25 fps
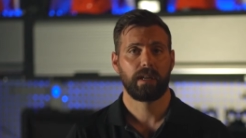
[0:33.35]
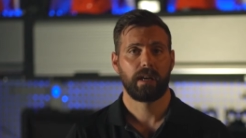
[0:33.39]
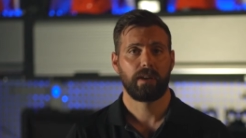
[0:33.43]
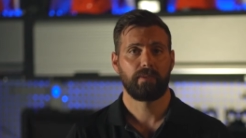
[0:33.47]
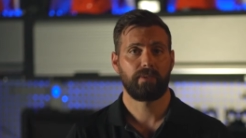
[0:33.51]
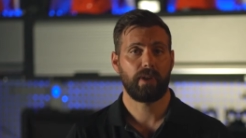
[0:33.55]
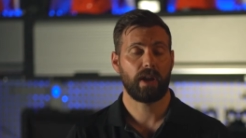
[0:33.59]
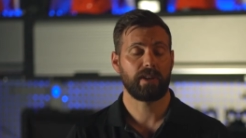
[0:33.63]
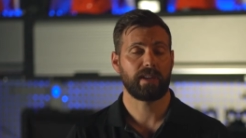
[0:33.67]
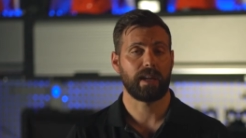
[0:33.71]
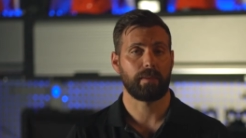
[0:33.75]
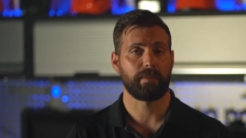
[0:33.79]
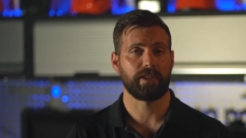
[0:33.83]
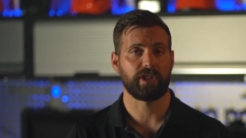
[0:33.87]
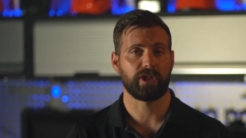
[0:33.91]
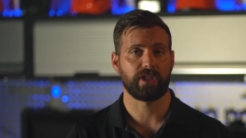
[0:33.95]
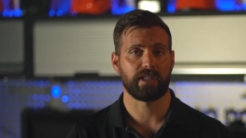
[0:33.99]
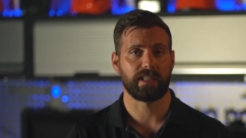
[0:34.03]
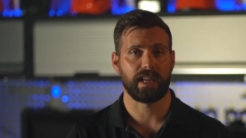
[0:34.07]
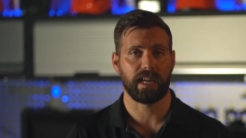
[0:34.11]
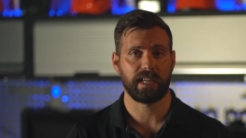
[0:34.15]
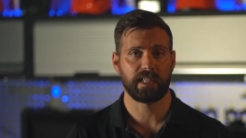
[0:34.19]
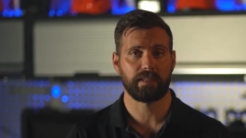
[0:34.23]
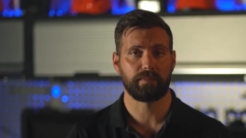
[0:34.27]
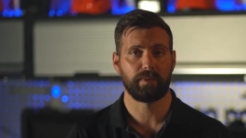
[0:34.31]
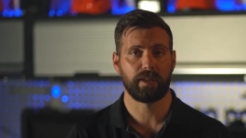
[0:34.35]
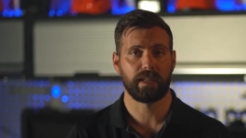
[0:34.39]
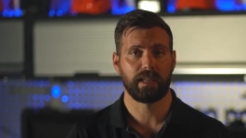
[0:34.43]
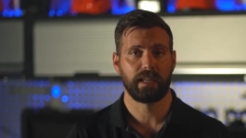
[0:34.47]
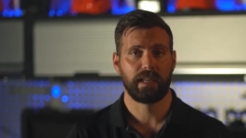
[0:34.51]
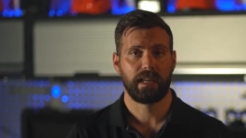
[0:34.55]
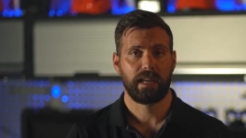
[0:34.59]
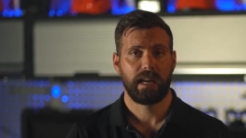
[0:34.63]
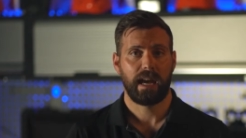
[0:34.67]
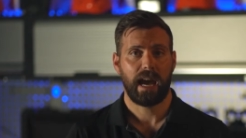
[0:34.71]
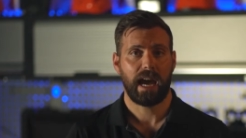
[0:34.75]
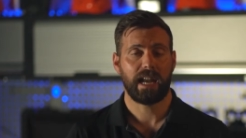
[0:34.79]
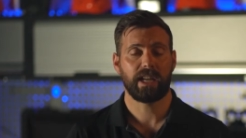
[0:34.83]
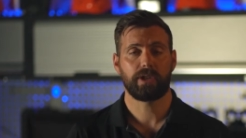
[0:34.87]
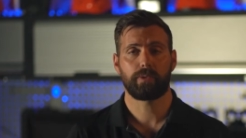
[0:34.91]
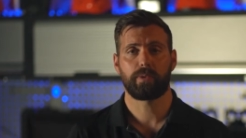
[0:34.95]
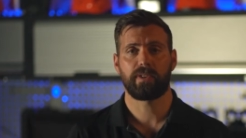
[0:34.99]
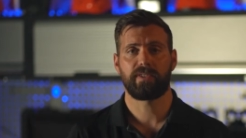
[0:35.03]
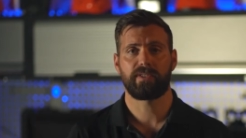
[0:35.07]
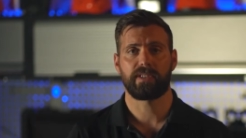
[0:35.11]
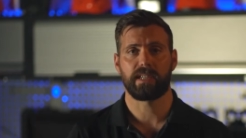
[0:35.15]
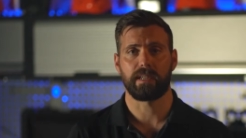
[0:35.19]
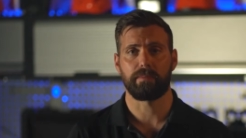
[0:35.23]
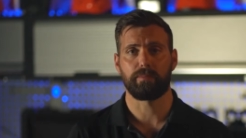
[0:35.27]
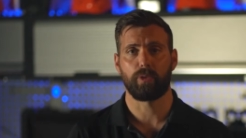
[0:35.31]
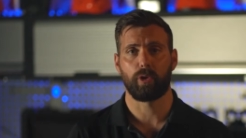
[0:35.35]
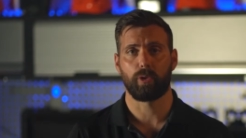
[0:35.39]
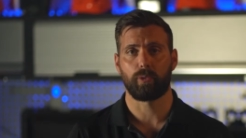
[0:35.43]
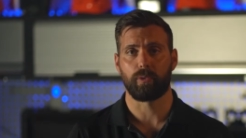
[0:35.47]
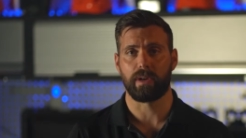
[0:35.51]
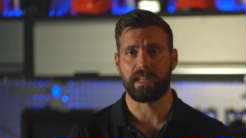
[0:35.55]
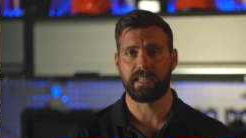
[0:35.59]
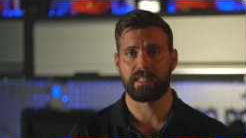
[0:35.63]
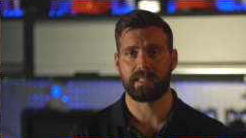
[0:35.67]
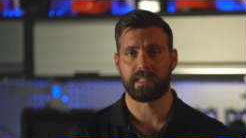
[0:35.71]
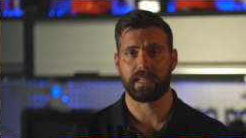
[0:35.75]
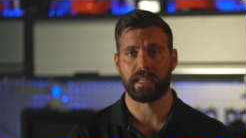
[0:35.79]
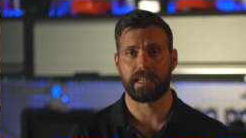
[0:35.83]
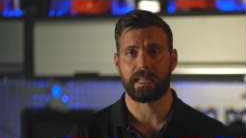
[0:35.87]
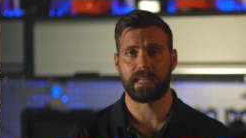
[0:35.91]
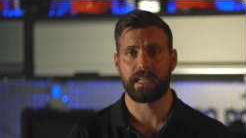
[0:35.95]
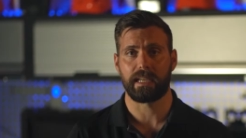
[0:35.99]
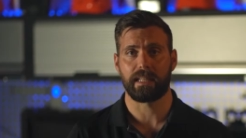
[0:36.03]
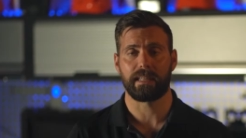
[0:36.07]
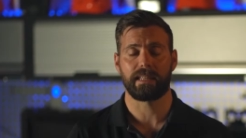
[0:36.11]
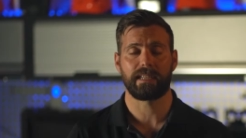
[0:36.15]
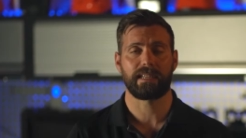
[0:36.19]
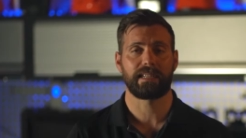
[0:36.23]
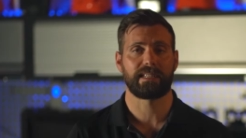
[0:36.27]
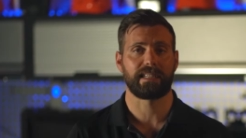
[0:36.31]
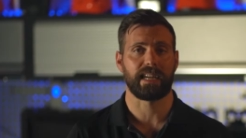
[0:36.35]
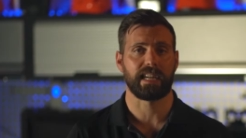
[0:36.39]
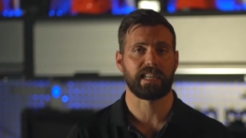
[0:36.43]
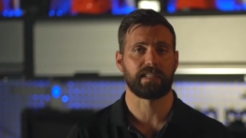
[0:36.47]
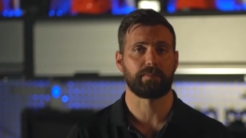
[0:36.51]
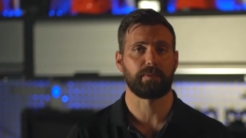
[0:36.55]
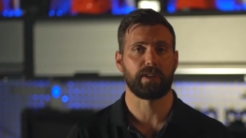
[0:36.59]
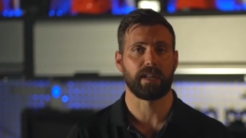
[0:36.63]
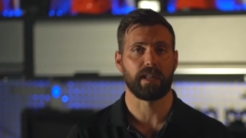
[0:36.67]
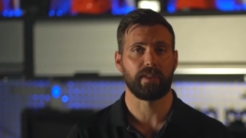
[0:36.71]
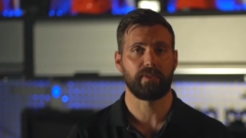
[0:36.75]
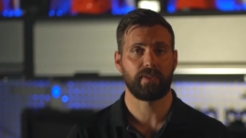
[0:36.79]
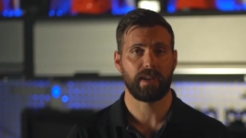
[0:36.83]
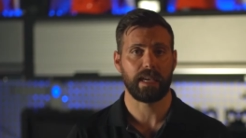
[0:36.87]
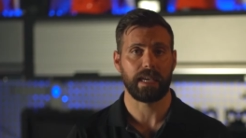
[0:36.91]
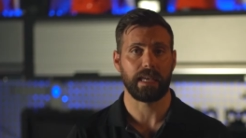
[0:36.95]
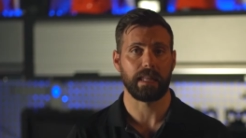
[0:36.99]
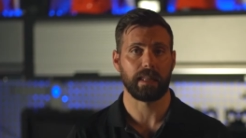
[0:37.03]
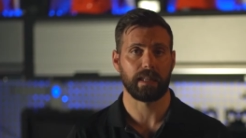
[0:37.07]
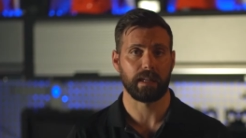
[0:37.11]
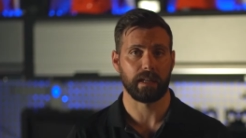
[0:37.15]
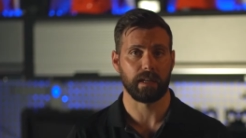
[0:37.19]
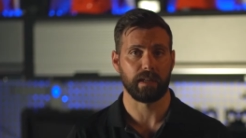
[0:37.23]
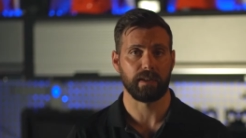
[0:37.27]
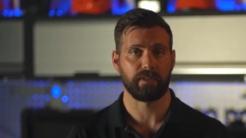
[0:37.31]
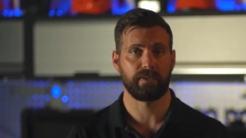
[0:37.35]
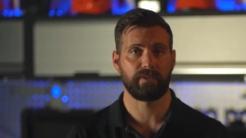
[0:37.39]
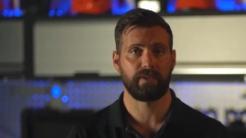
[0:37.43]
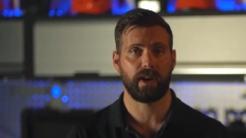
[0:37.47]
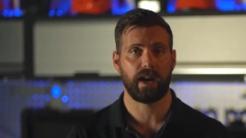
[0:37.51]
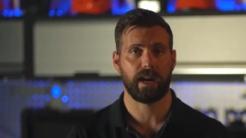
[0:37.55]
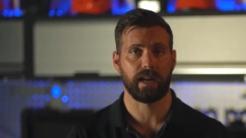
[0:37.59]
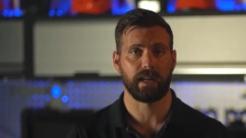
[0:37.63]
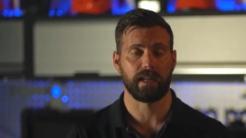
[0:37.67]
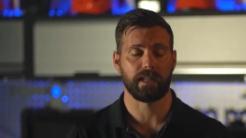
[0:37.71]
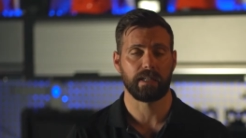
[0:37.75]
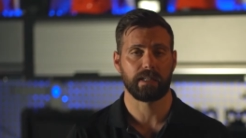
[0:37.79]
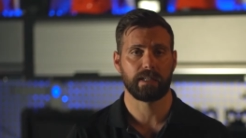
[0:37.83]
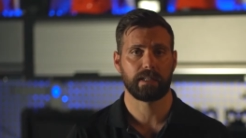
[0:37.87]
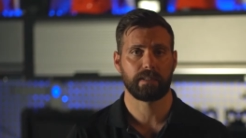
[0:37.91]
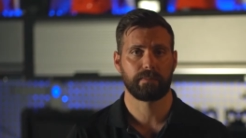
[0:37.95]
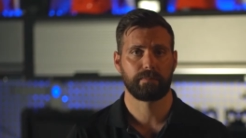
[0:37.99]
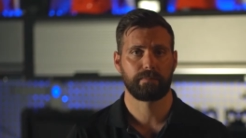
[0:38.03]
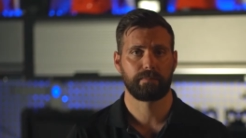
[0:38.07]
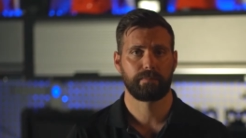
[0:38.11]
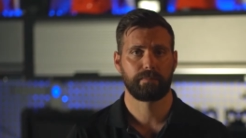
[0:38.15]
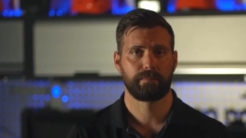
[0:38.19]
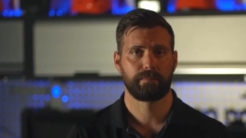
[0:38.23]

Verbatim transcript: flood damage assessment, and as we've seen more recently, the assessment of heathland fires.